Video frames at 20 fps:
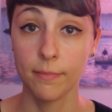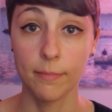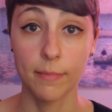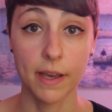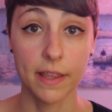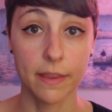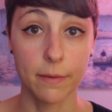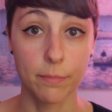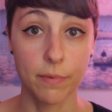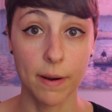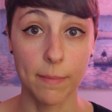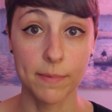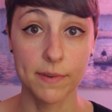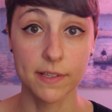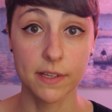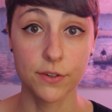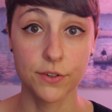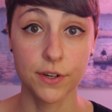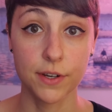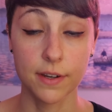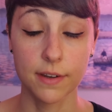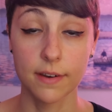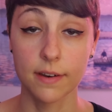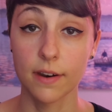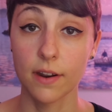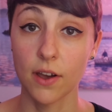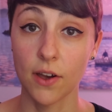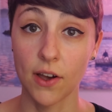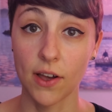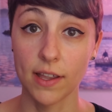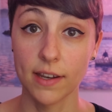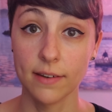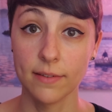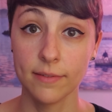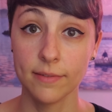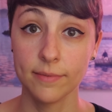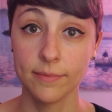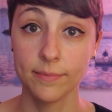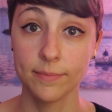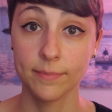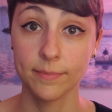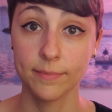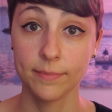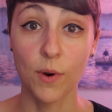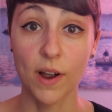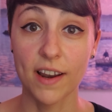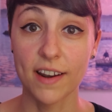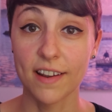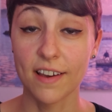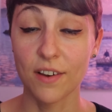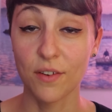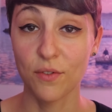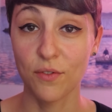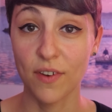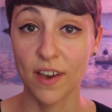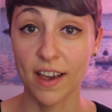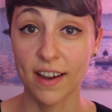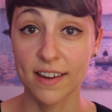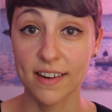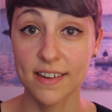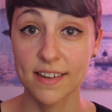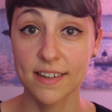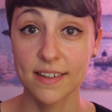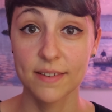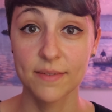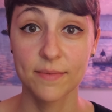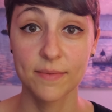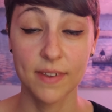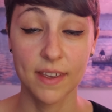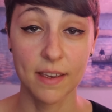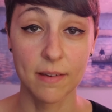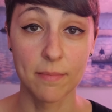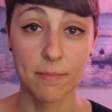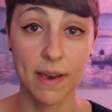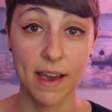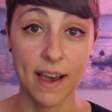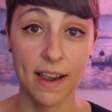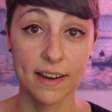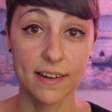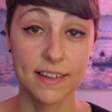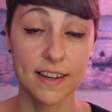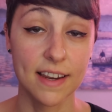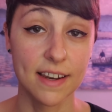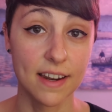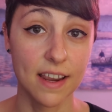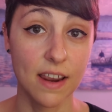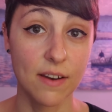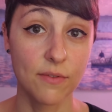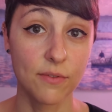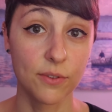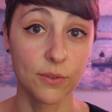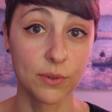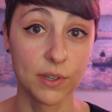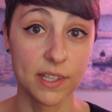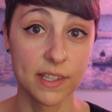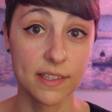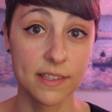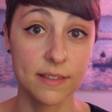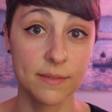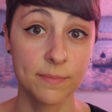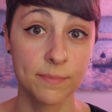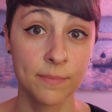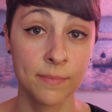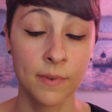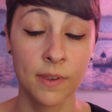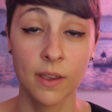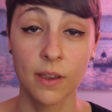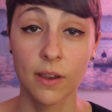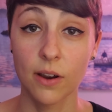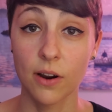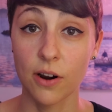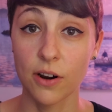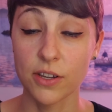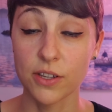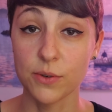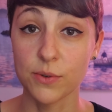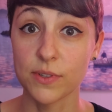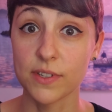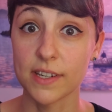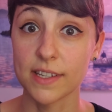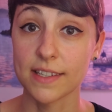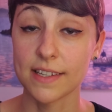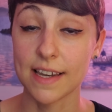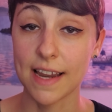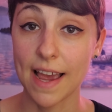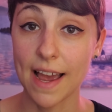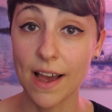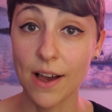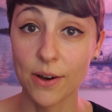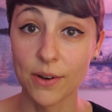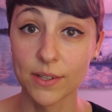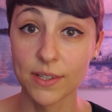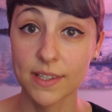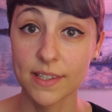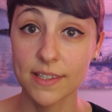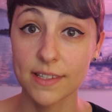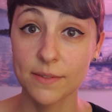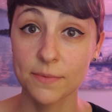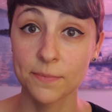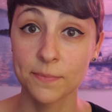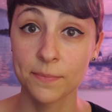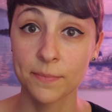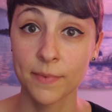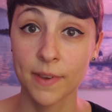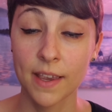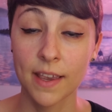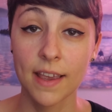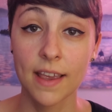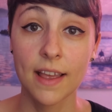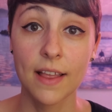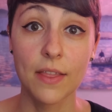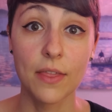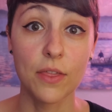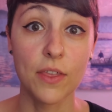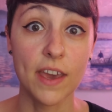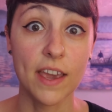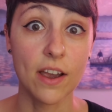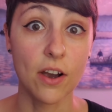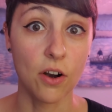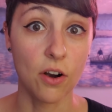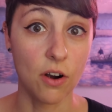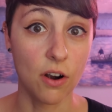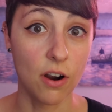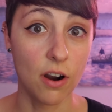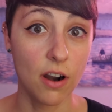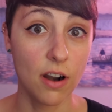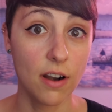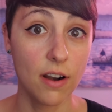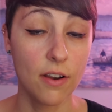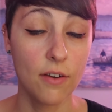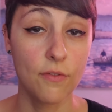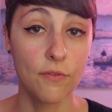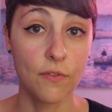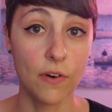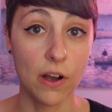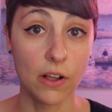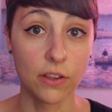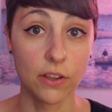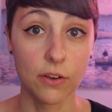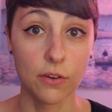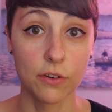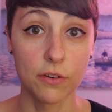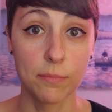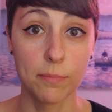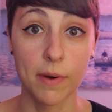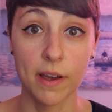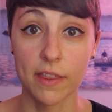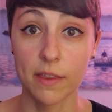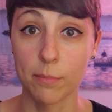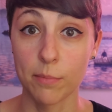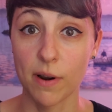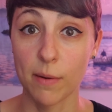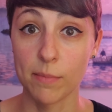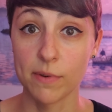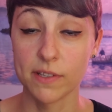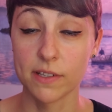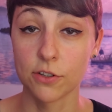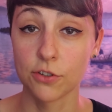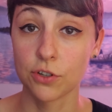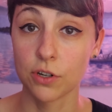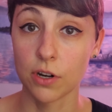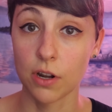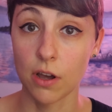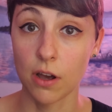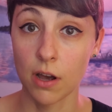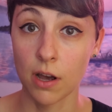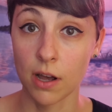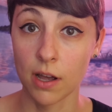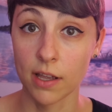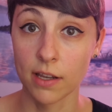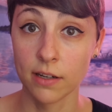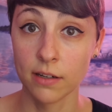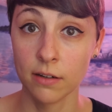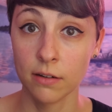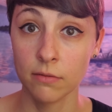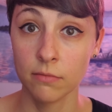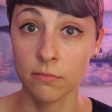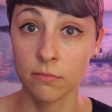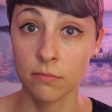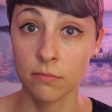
by the preposition on. When effect, impact, and influence are used as nouns, they are followed by the preposition on